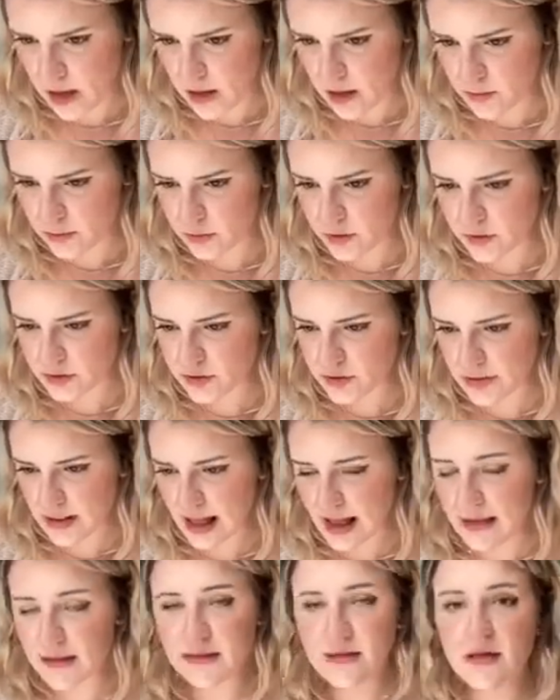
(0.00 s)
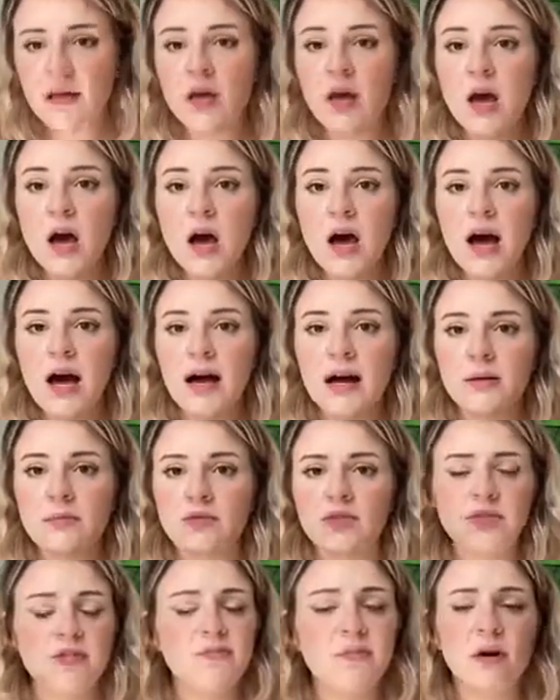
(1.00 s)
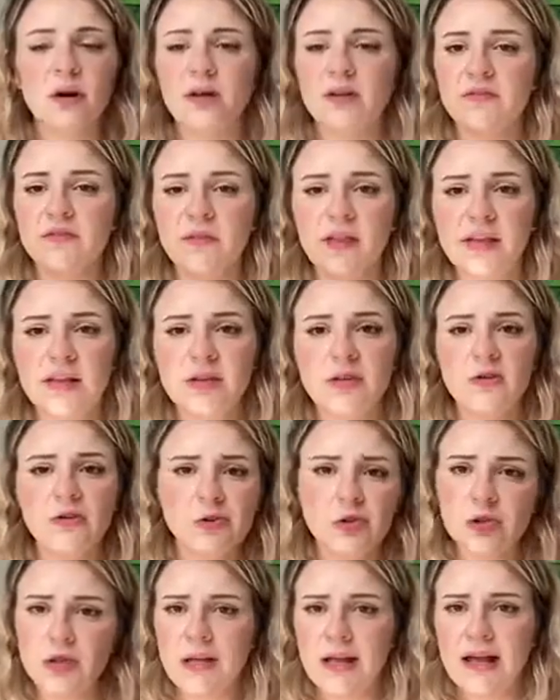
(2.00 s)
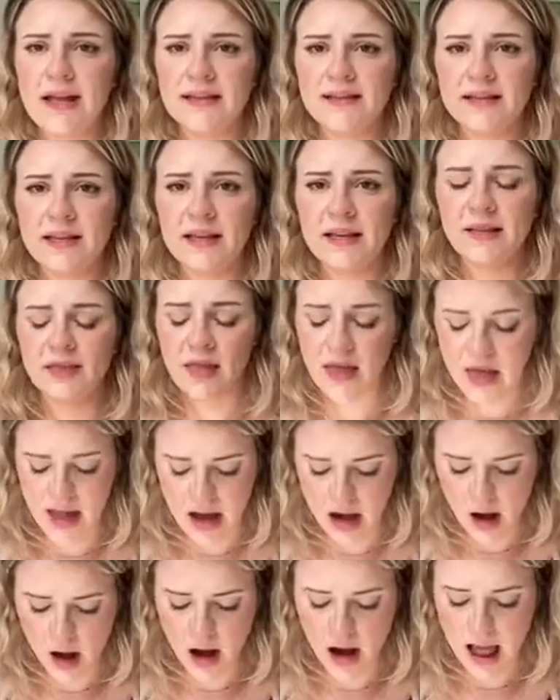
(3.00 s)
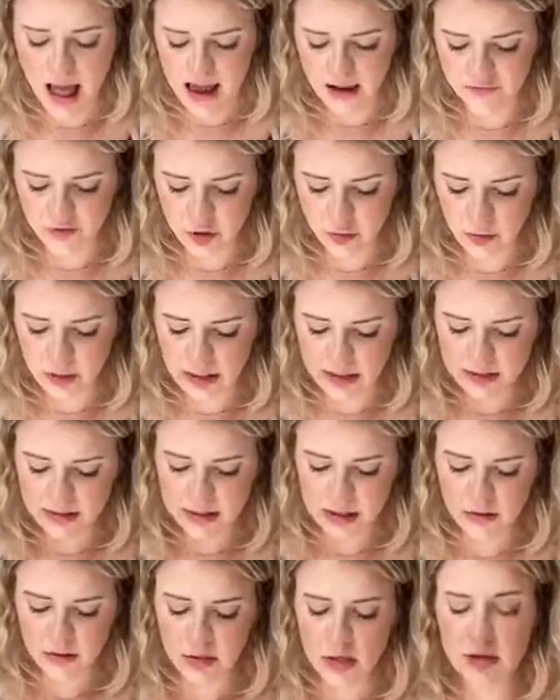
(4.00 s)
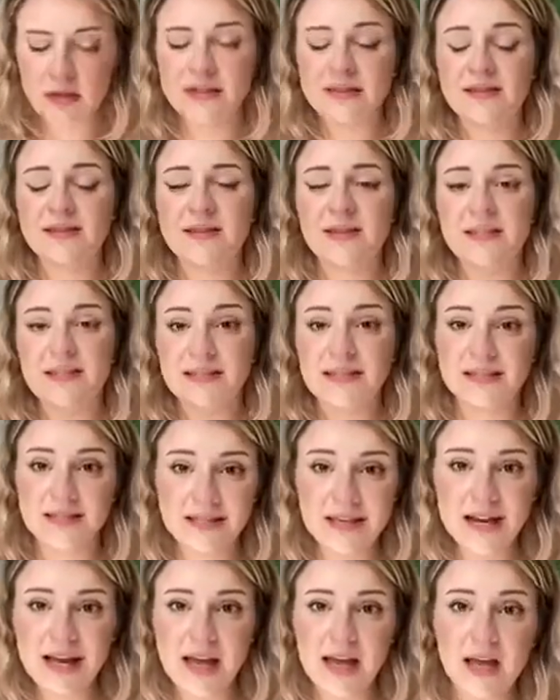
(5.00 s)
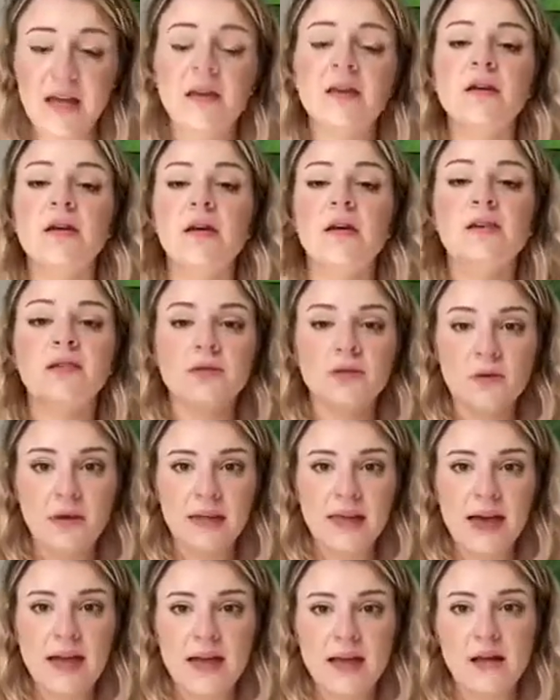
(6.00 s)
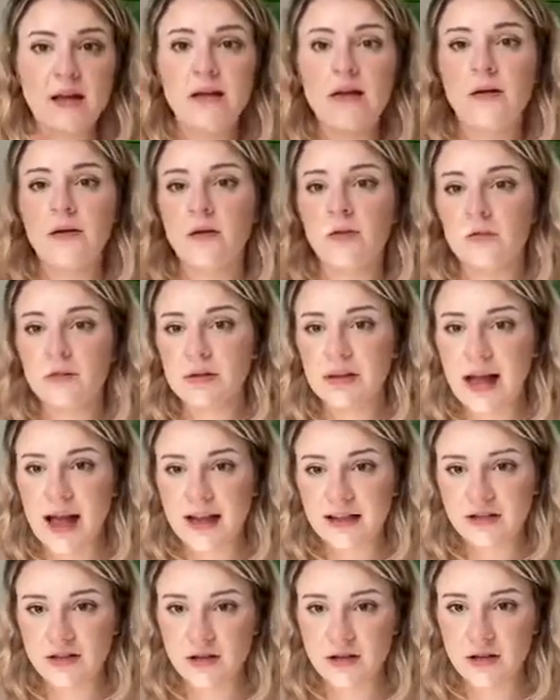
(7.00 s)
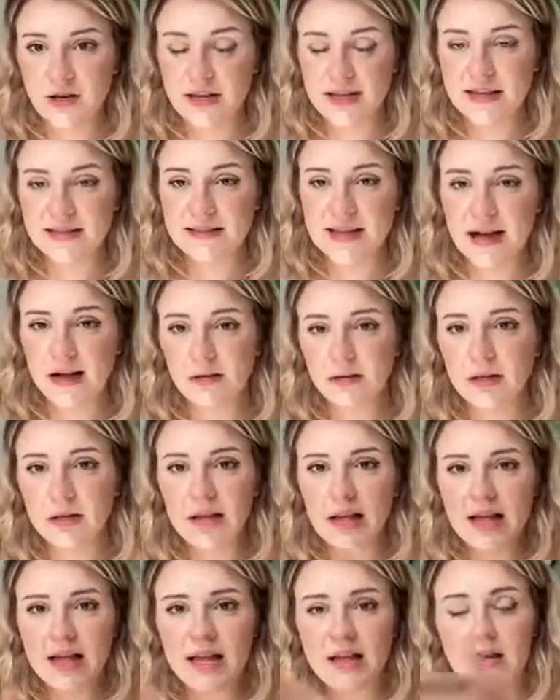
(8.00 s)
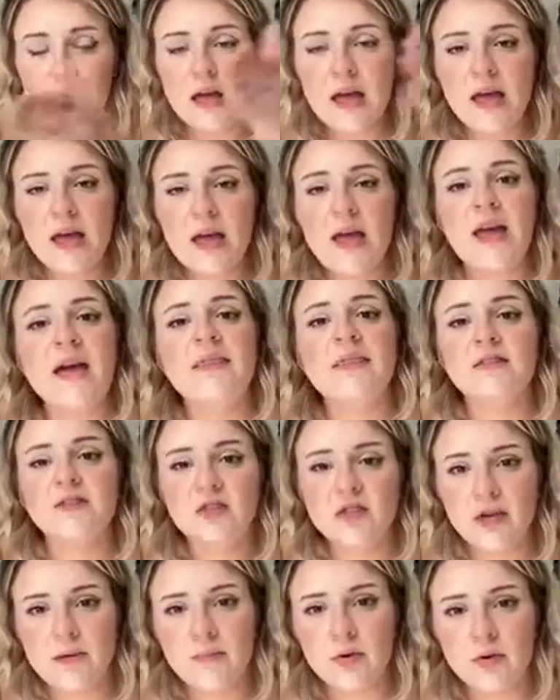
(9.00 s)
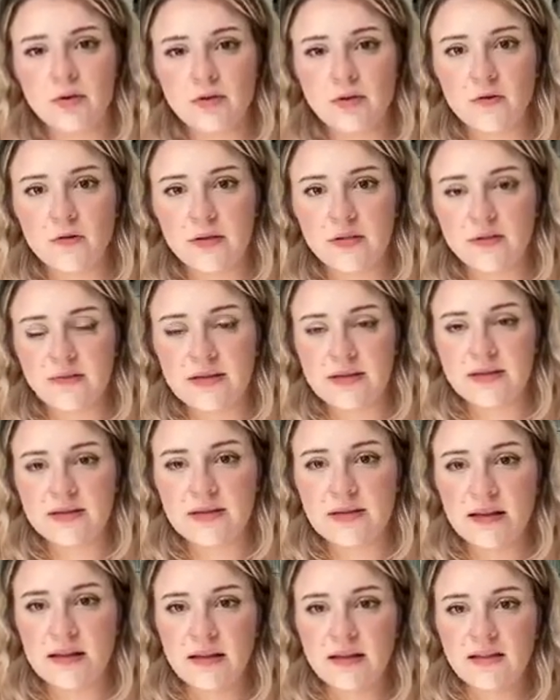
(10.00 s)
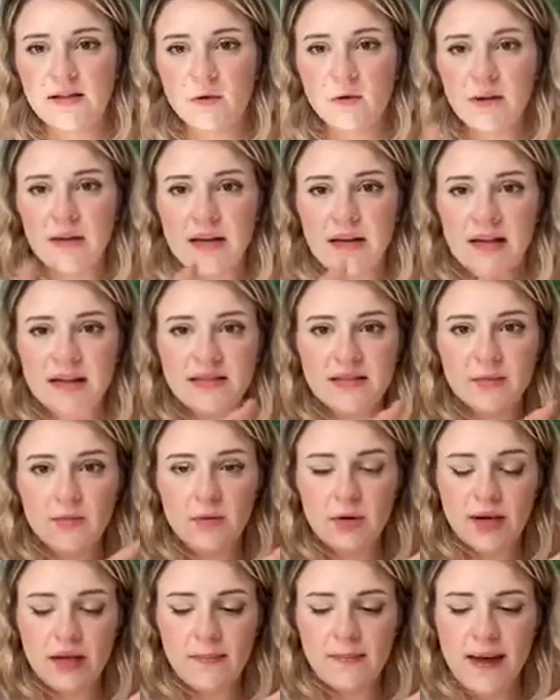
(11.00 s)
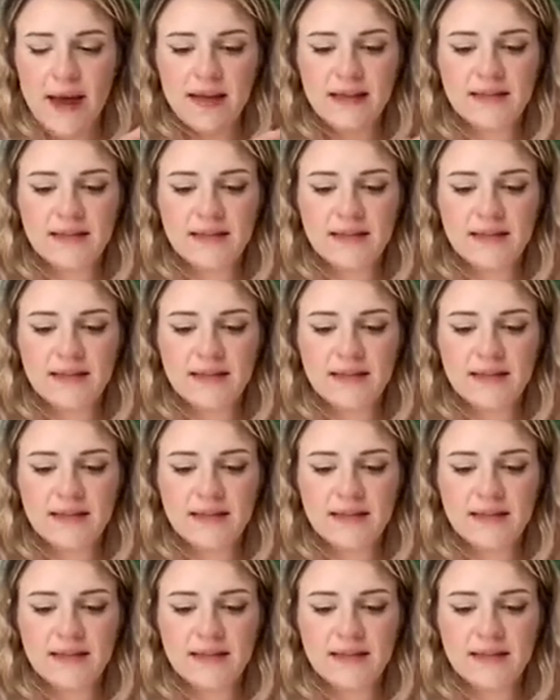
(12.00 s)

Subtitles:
Bruce, relax. Just part of neutralizing the hair afterwards. And you'll notice it says acidic. So again, relaxer is alkaline and the shampoo is going to be acidic, so we need to bring it back